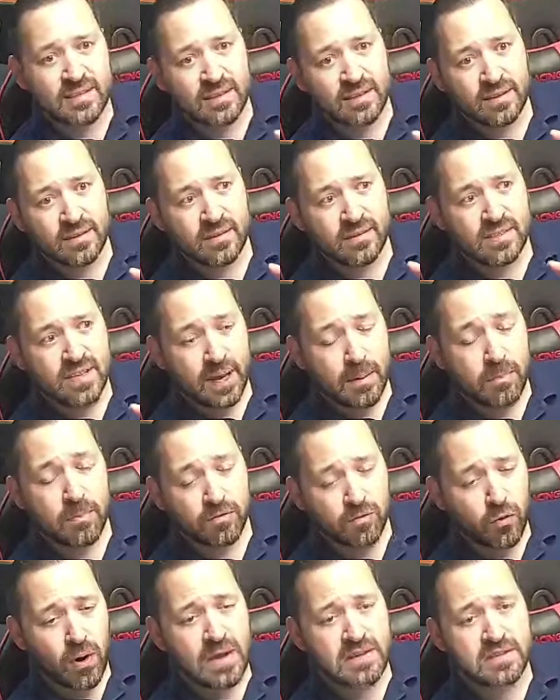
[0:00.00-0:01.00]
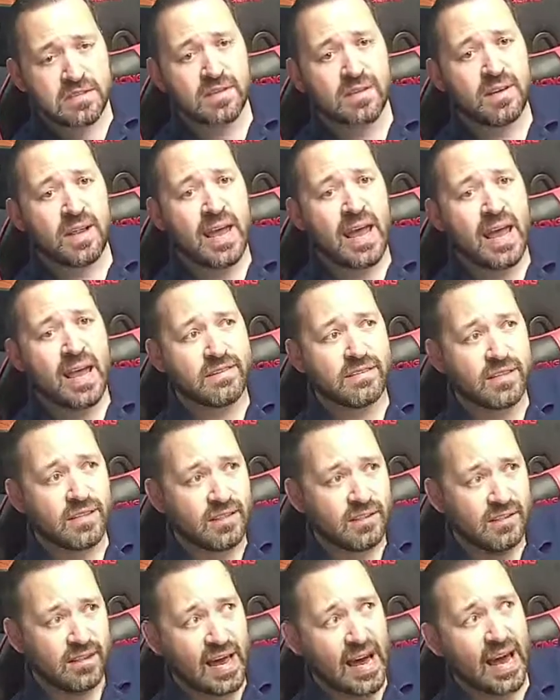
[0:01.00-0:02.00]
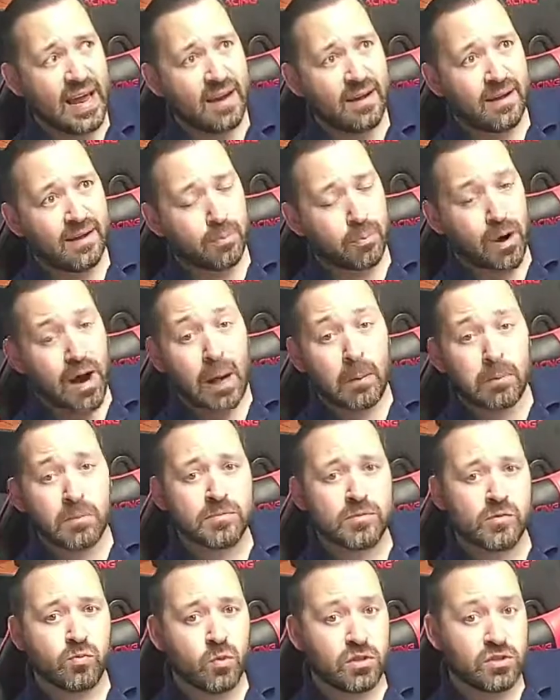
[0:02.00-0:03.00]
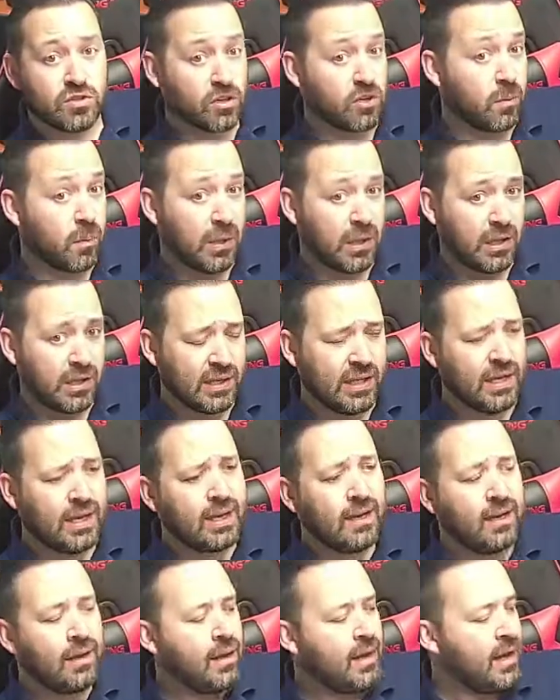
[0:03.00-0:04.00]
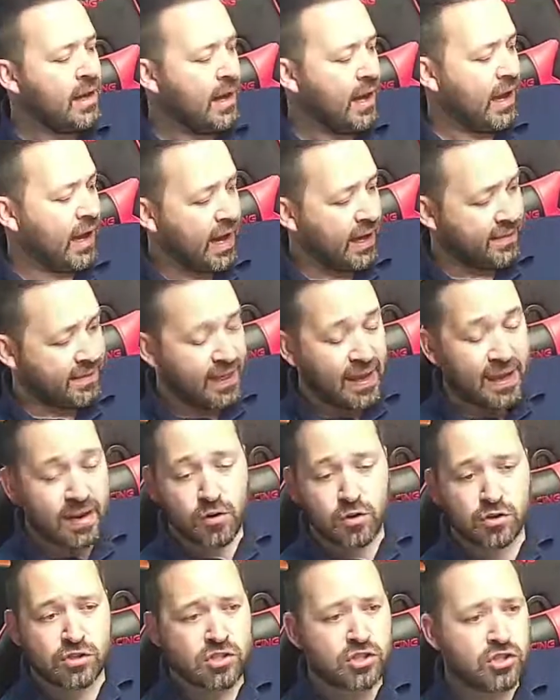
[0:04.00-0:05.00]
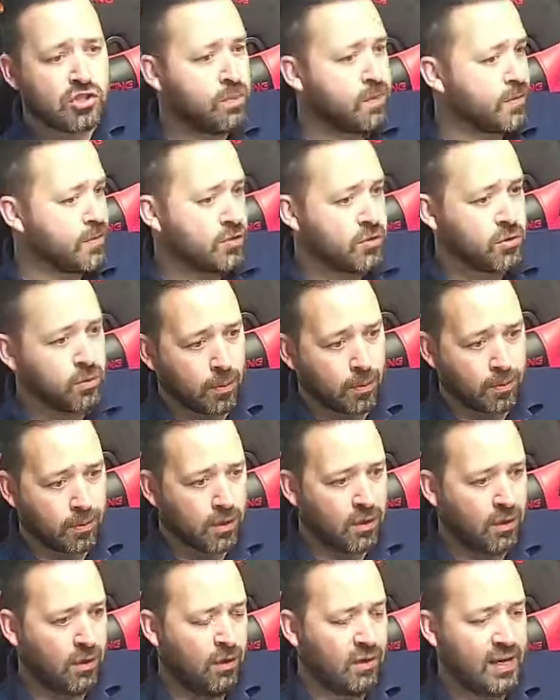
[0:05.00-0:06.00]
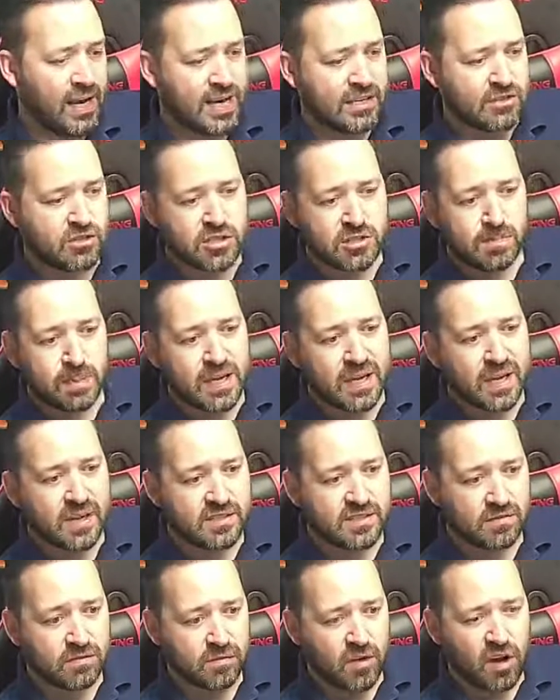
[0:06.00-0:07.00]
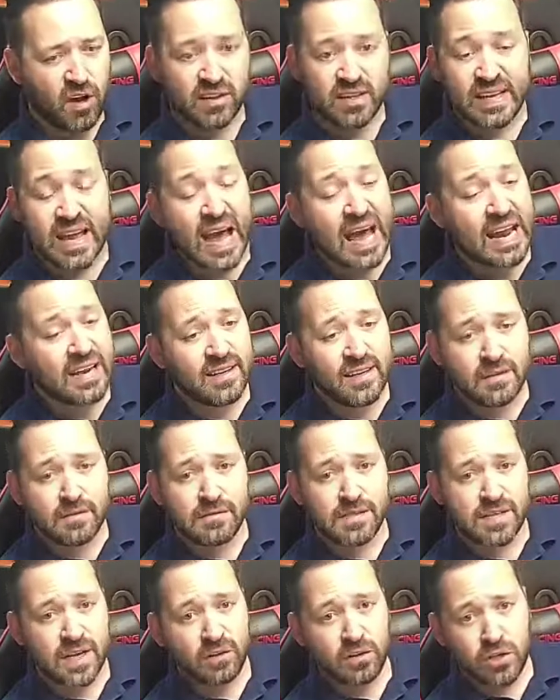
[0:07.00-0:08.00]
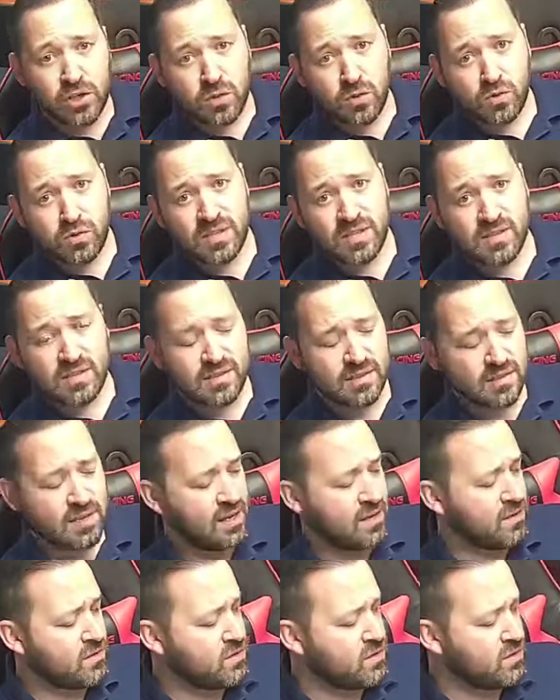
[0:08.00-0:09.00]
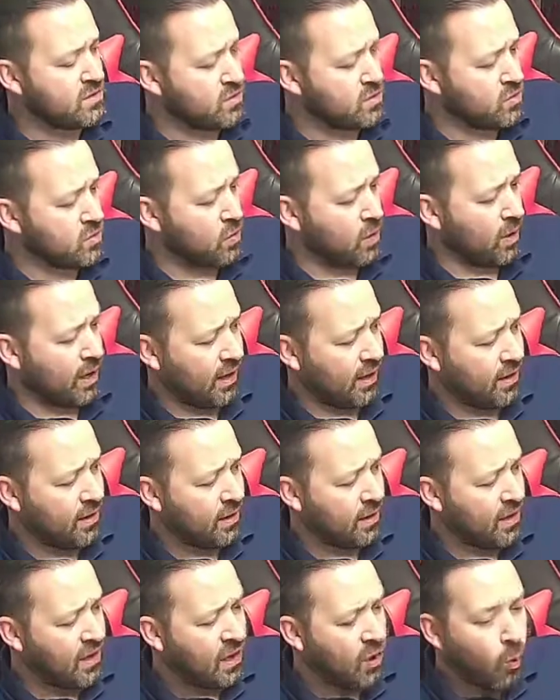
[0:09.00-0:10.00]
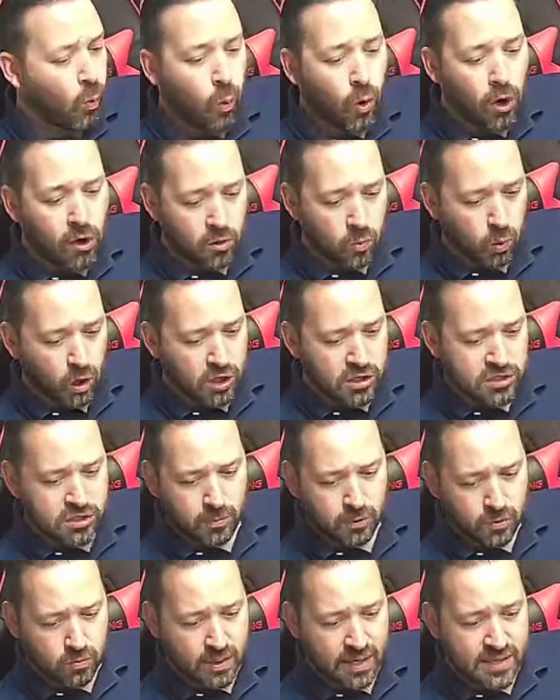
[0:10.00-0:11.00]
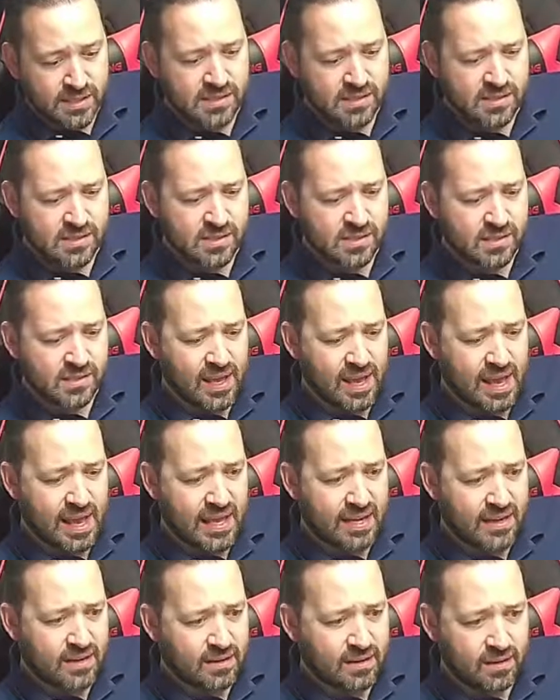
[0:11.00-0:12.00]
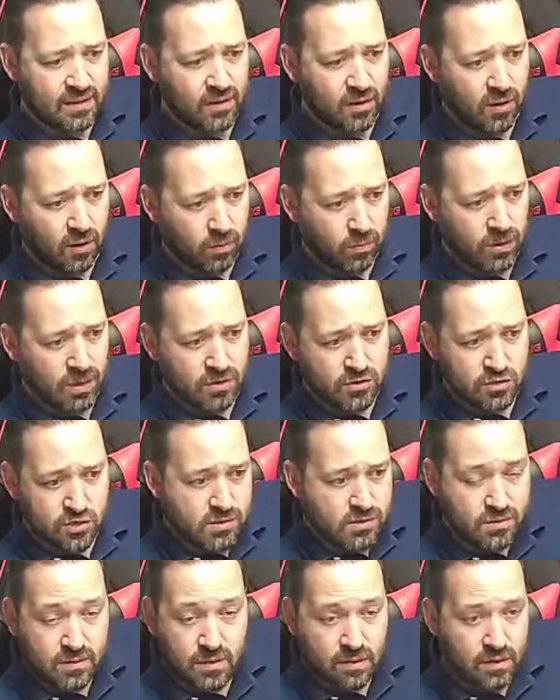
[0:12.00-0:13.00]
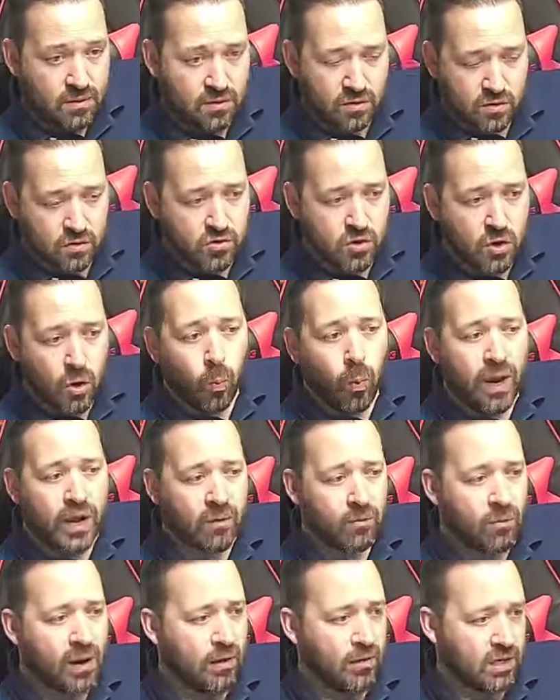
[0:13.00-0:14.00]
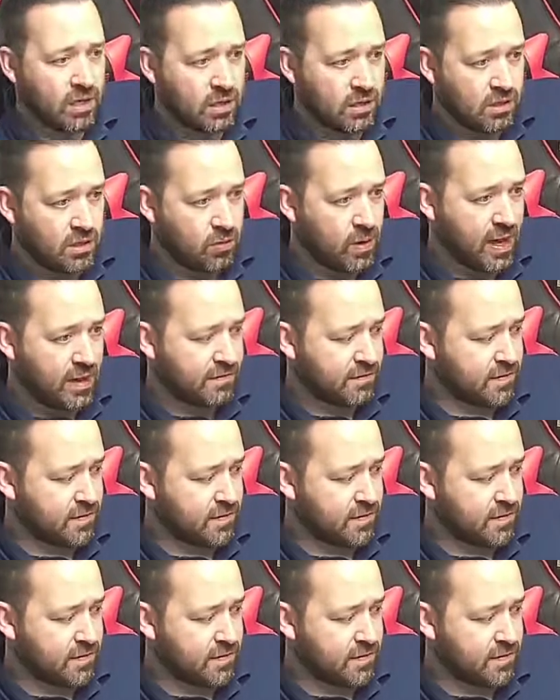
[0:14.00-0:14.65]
type of resin has a lot of problems with durability. They are super brittle, and that's just because of all the additives that are used into water washable resins, that, you know, there's no way around it. You have